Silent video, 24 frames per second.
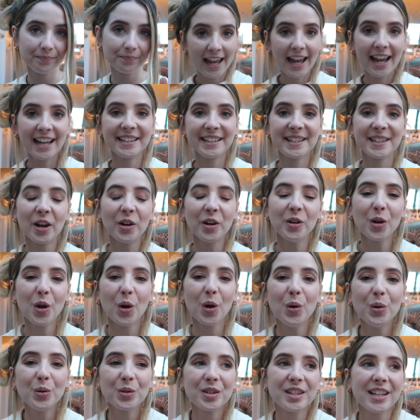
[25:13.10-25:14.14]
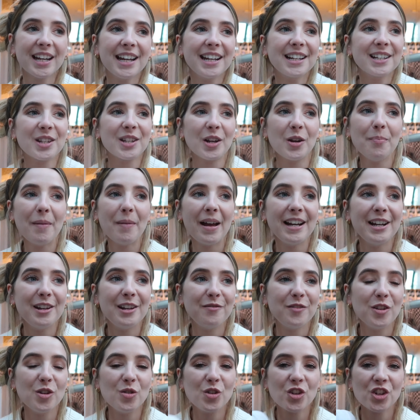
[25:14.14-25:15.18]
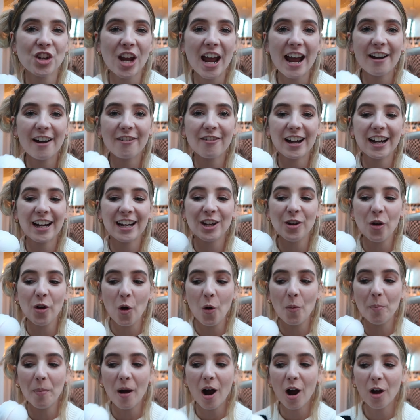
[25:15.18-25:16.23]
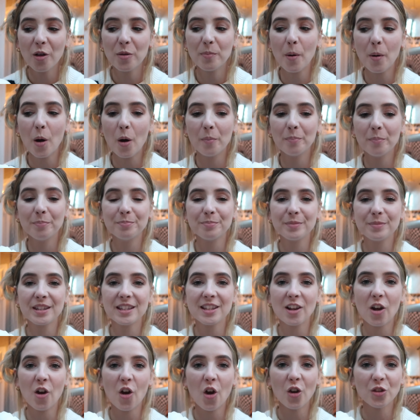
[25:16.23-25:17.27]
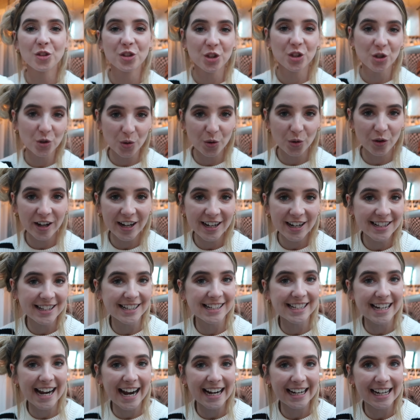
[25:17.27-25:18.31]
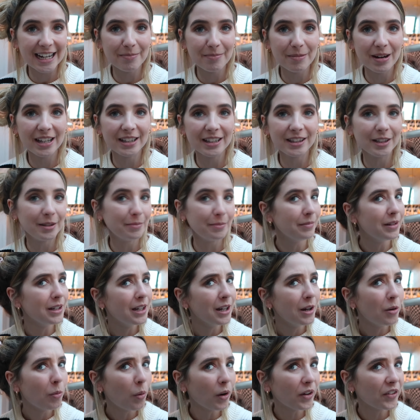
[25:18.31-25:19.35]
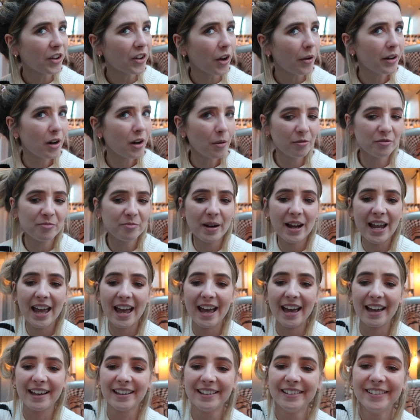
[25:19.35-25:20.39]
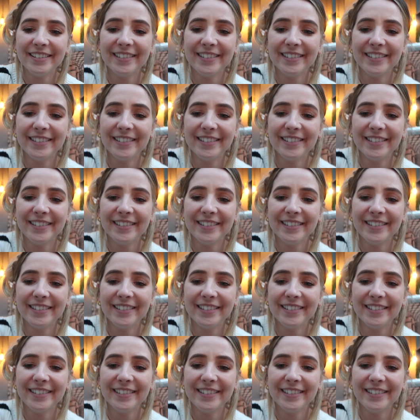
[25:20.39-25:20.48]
it's so cool seeing so many of you sharing your bath bombs on stories and tagging me in them. What is going on with my hair?